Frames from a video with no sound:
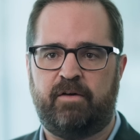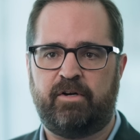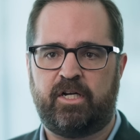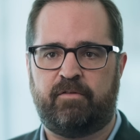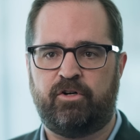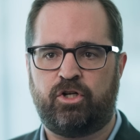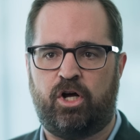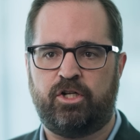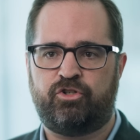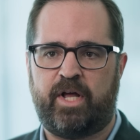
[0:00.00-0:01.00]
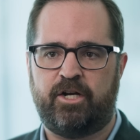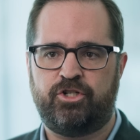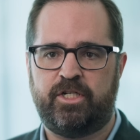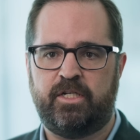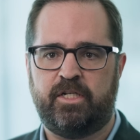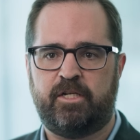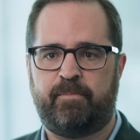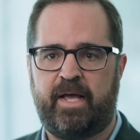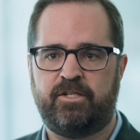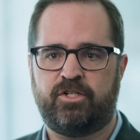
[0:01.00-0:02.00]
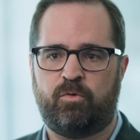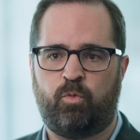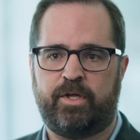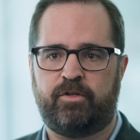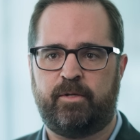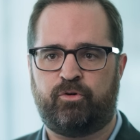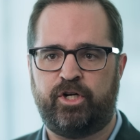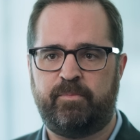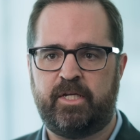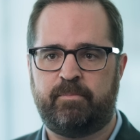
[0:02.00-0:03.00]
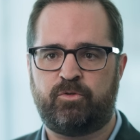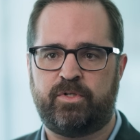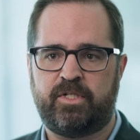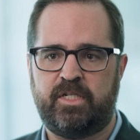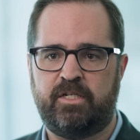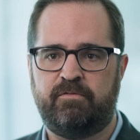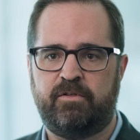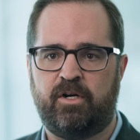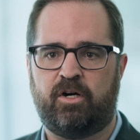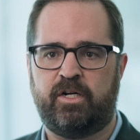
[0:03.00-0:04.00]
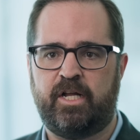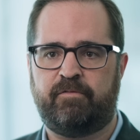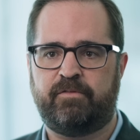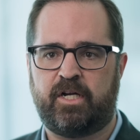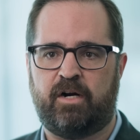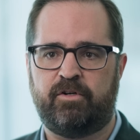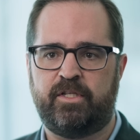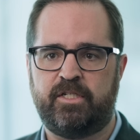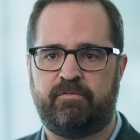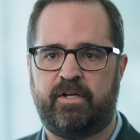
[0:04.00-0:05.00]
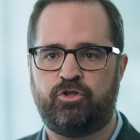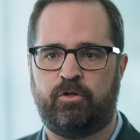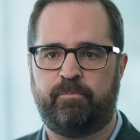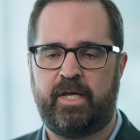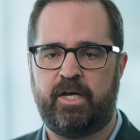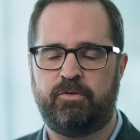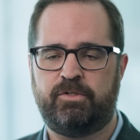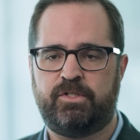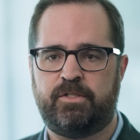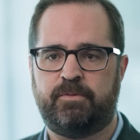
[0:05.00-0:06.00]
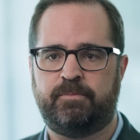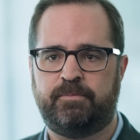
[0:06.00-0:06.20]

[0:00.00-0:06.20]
of a covered call strategy depends on whether the premiums received are enough to cover these eventual payouts.